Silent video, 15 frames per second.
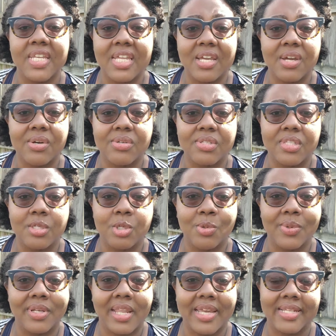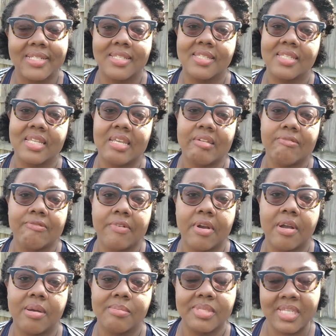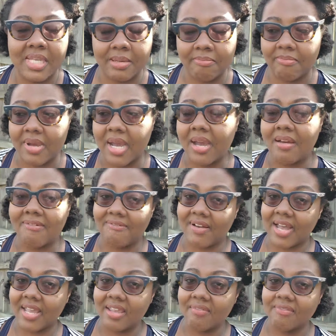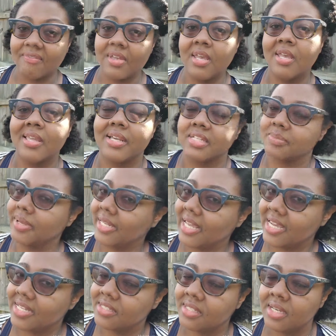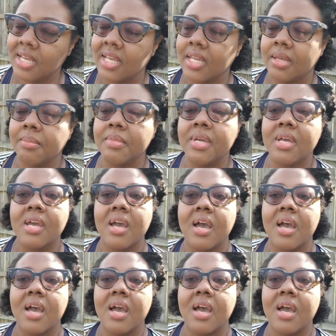of videos that you would like to see from Team Fife, that's my last name,